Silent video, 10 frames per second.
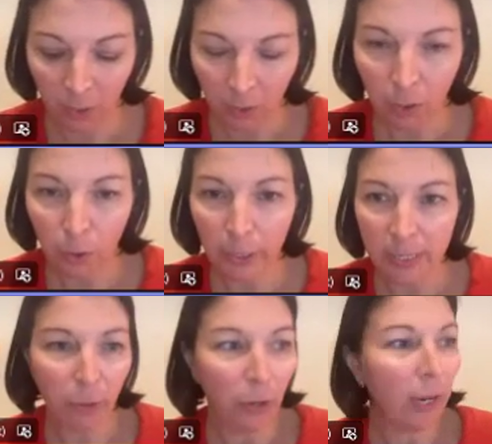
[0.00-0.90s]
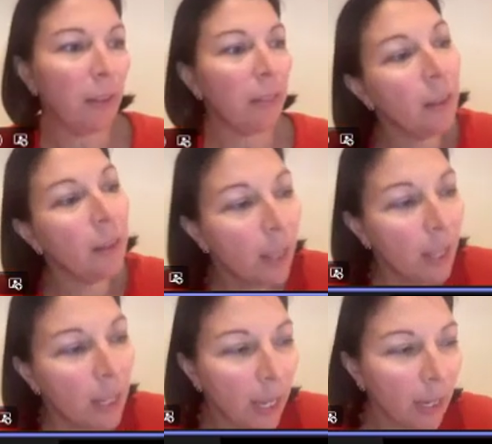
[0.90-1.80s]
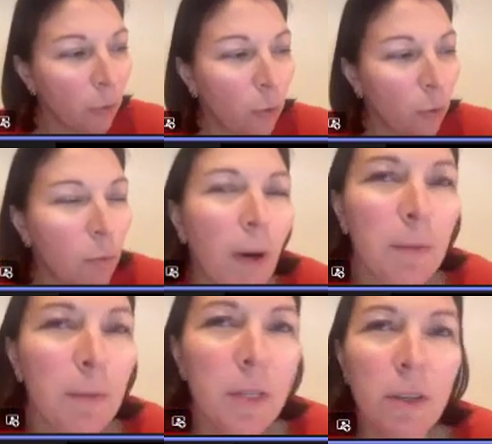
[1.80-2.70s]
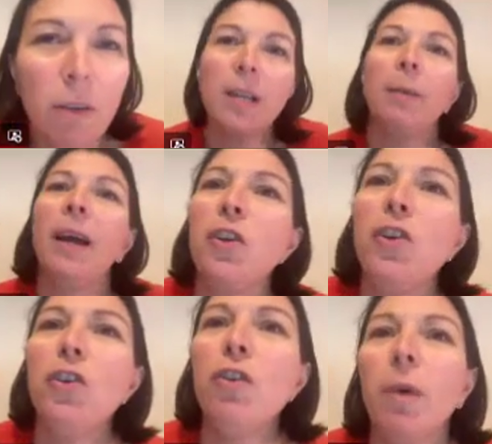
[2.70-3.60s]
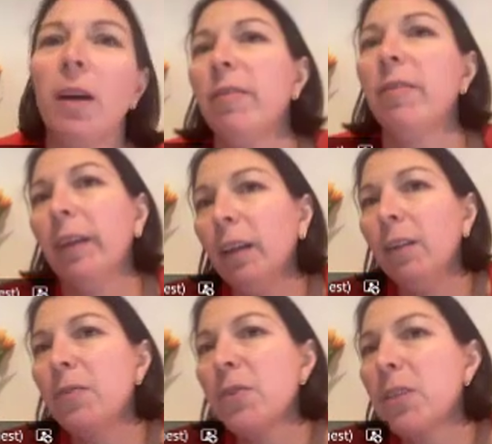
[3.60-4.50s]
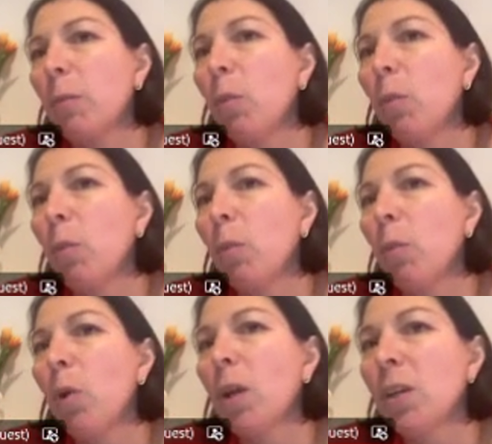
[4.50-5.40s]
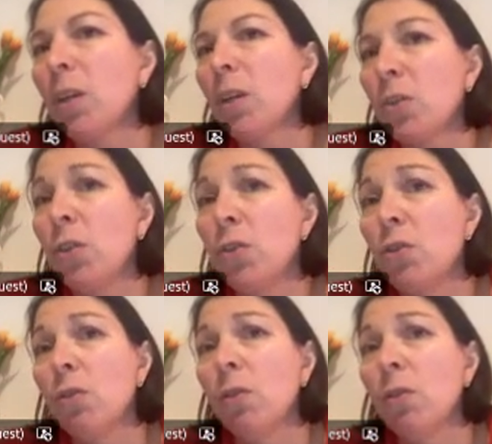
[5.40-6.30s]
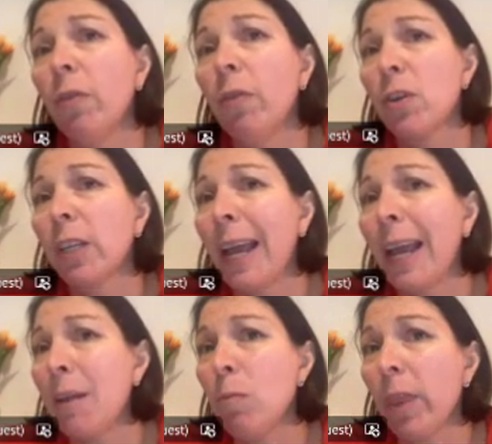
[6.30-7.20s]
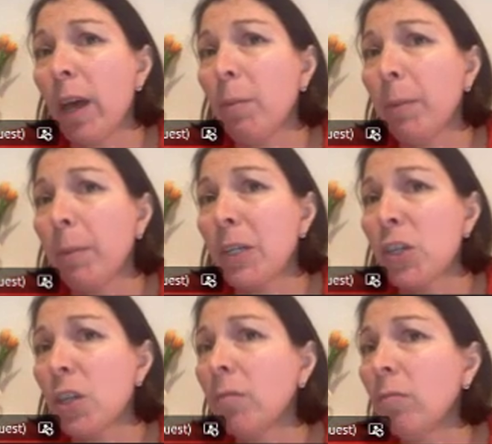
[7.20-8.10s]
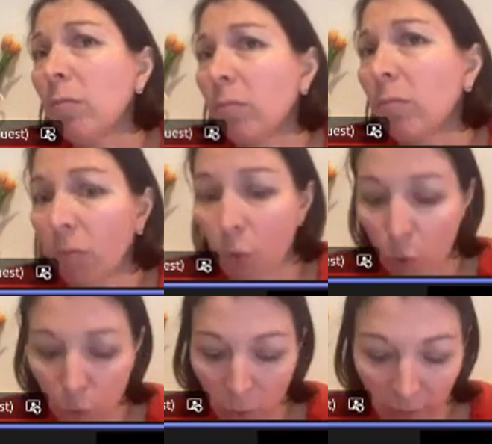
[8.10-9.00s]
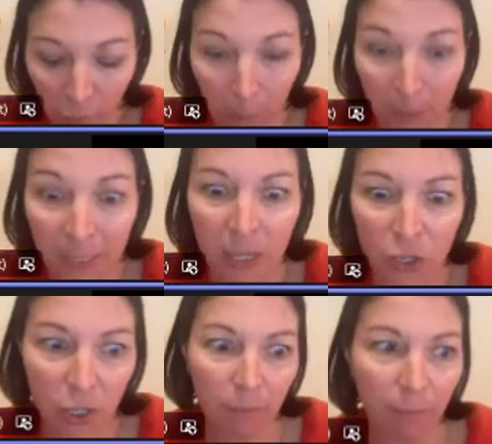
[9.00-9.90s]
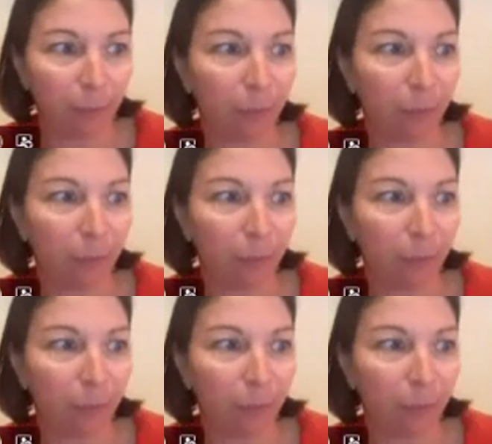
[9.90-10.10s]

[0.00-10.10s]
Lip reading: Louise, have we got anything there yet? Or perhaps you can tell me how you might feel if someone used your favourite game without permission, or your favourite possession.